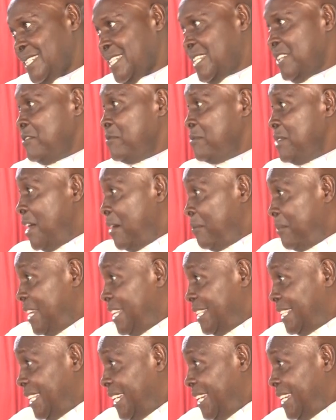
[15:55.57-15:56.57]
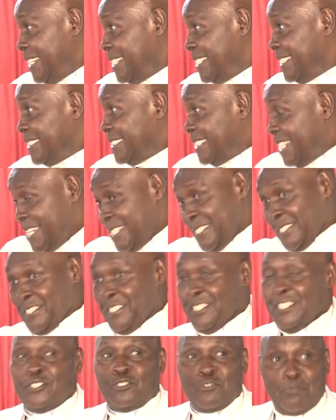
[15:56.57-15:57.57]
Give me how many days?
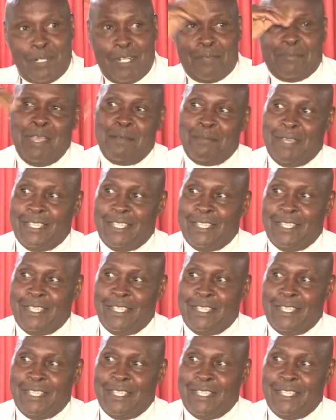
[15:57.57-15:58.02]
To prepare